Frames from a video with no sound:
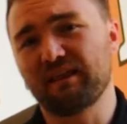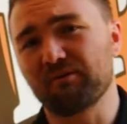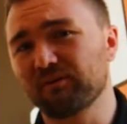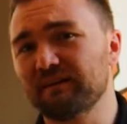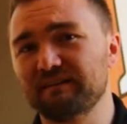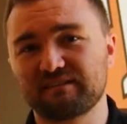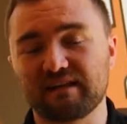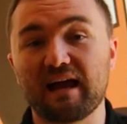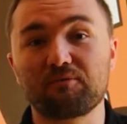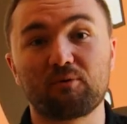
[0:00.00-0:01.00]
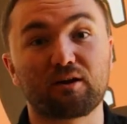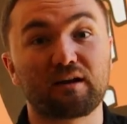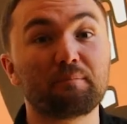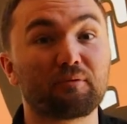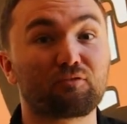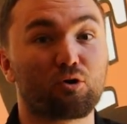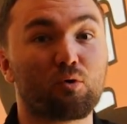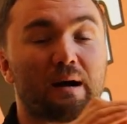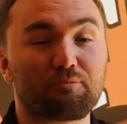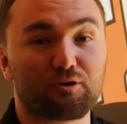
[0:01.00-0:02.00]
they really decide what type of
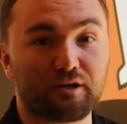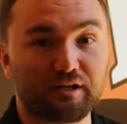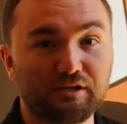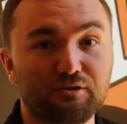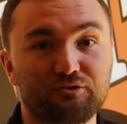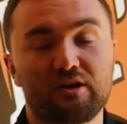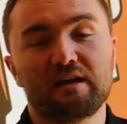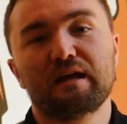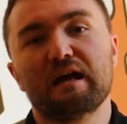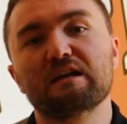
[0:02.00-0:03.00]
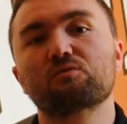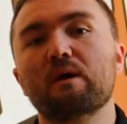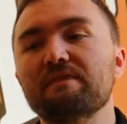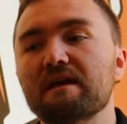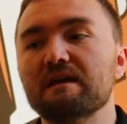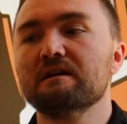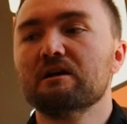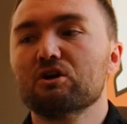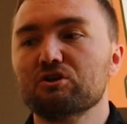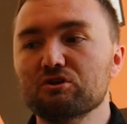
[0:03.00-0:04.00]
crow hop they're gonna use is when they
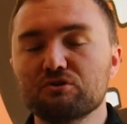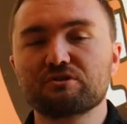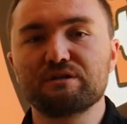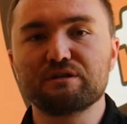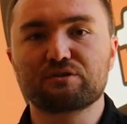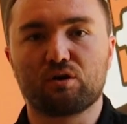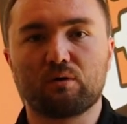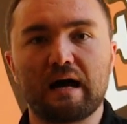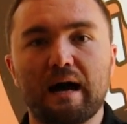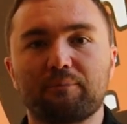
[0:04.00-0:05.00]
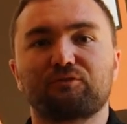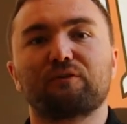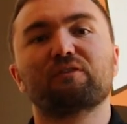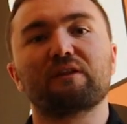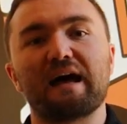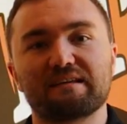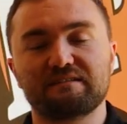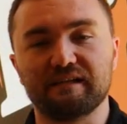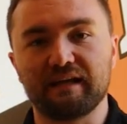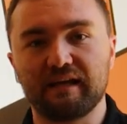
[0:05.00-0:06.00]
use these crow hops for
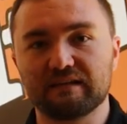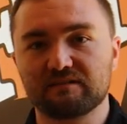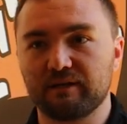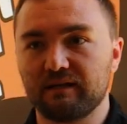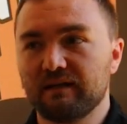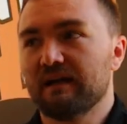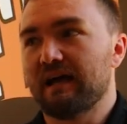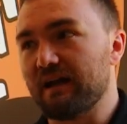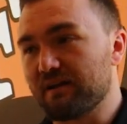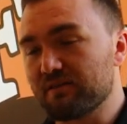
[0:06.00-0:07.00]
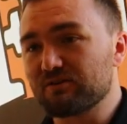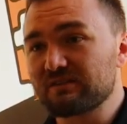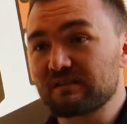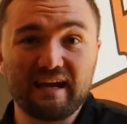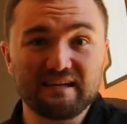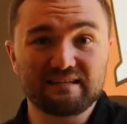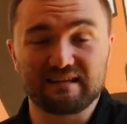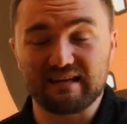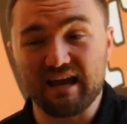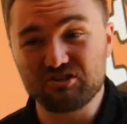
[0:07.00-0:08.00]
velocity enhancement. And in those
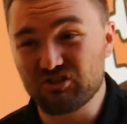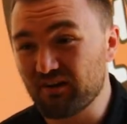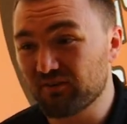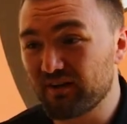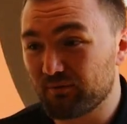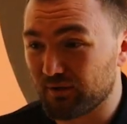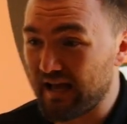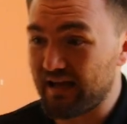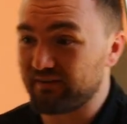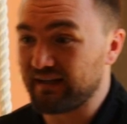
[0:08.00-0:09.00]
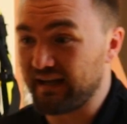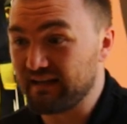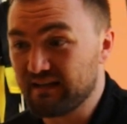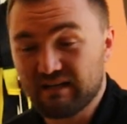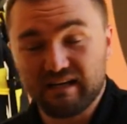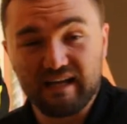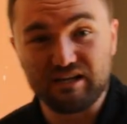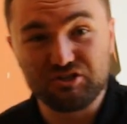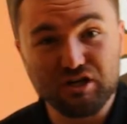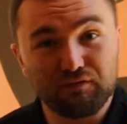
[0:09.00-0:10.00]
cases, I generally will advocate a
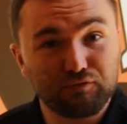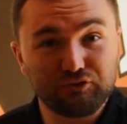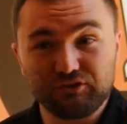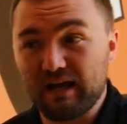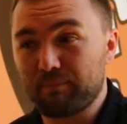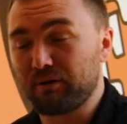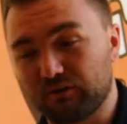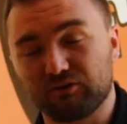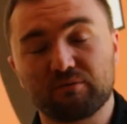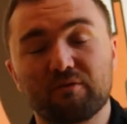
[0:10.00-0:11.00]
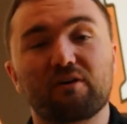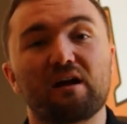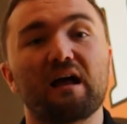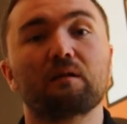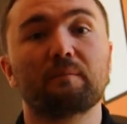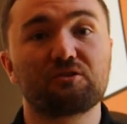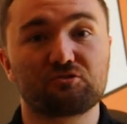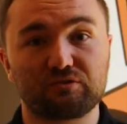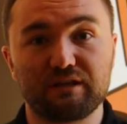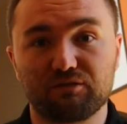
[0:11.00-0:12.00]
shuffle step for some of our
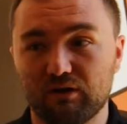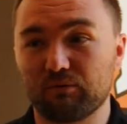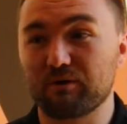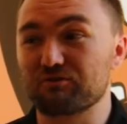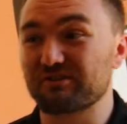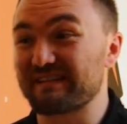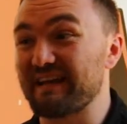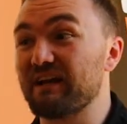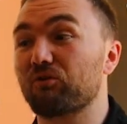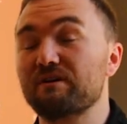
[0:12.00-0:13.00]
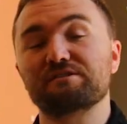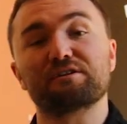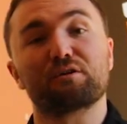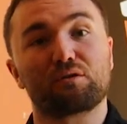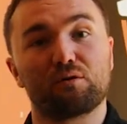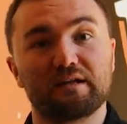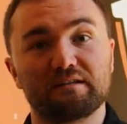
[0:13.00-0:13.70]
elementary throwing where you're just increasing your throwing